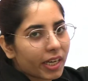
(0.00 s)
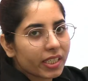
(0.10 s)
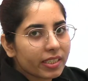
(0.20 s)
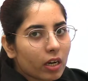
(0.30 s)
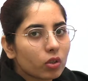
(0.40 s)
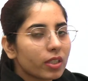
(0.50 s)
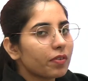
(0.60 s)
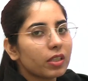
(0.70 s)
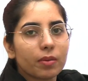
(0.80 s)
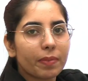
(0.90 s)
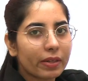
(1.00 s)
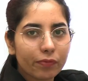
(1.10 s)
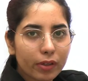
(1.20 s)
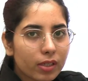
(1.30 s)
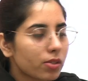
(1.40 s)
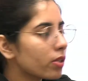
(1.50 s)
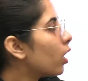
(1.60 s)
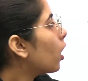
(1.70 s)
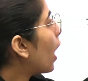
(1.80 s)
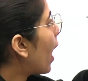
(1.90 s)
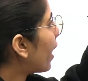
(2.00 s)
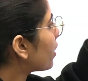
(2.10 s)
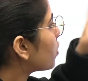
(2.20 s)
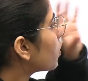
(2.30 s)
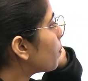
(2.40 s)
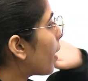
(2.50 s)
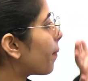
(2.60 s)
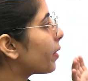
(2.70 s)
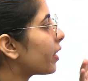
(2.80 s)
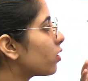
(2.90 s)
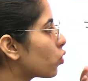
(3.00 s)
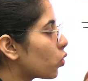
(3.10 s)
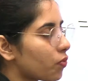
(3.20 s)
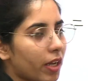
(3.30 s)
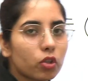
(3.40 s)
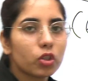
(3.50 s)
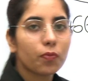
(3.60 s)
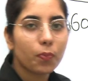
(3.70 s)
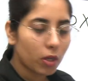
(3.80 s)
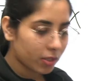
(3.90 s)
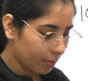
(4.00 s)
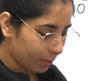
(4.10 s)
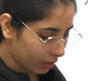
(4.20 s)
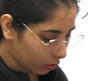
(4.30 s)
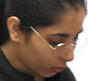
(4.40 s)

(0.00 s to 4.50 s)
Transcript: right now. They will remain fixed, and just memorize those values if possible.